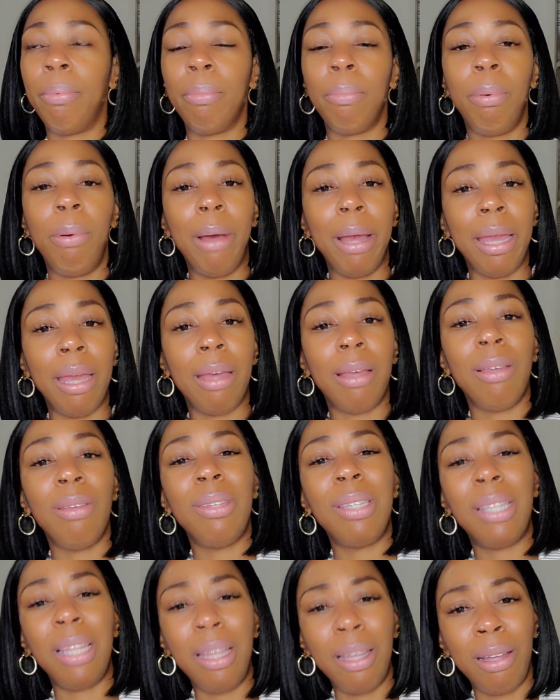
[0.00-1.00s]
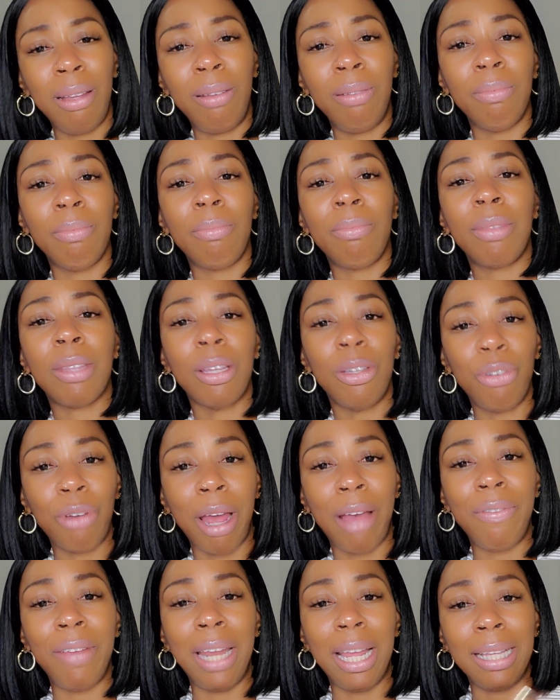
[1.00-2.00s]
boy, you still
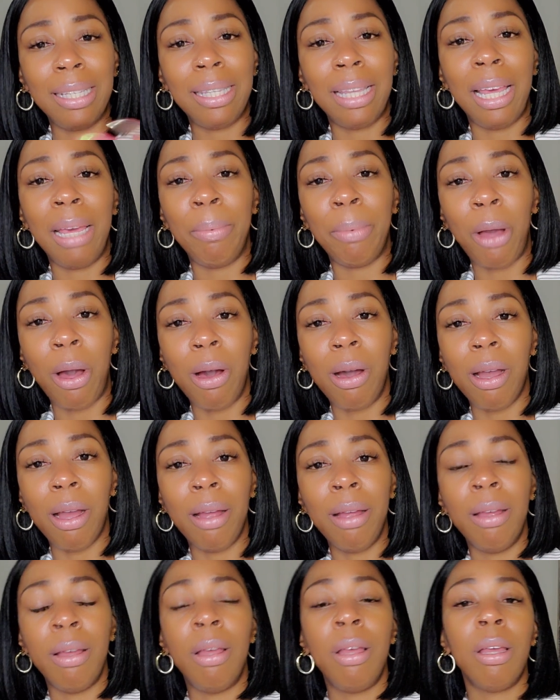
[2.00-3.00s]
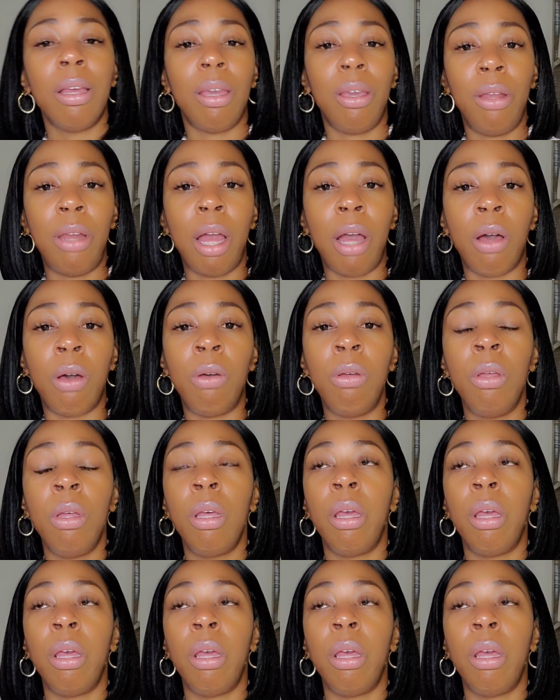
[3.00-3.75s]
driving that same car, you know.